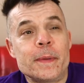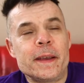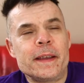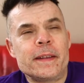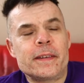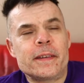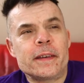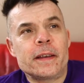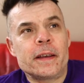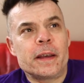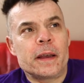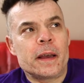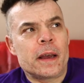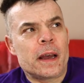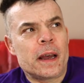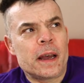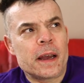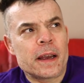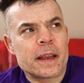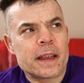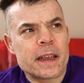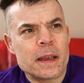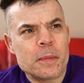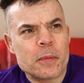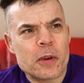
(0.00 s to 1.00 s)
me
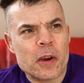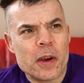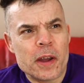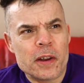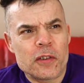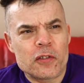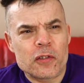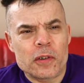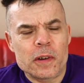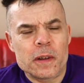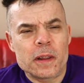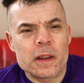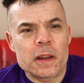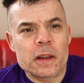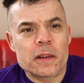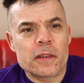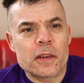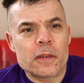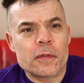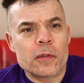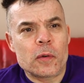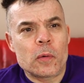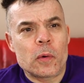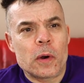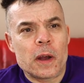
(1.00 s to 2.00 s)
to keep going during the
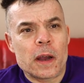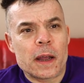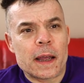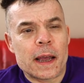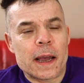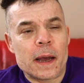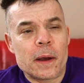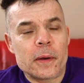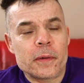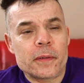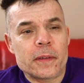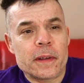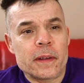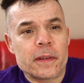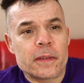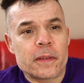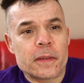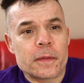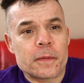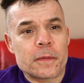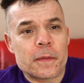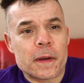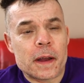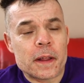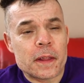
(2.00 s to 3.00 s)
tougher workouts is
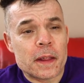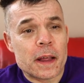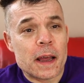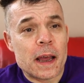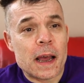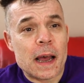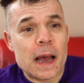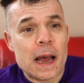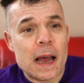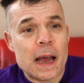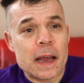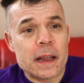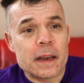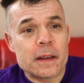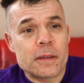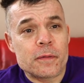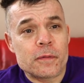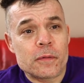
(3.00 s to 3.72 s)
the fact that I